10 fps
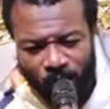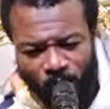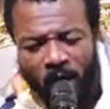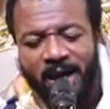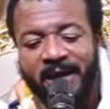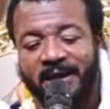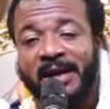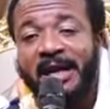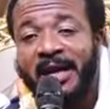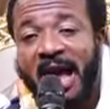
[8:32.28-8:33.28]
Know it
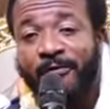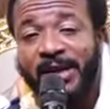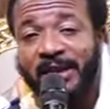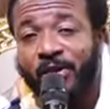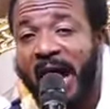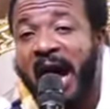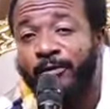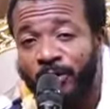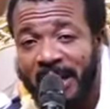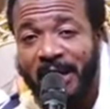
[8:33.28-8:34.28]
that everything you have
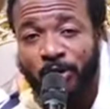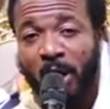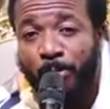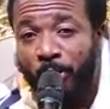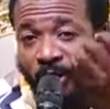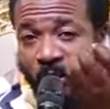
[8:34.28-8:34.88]
today that you are posting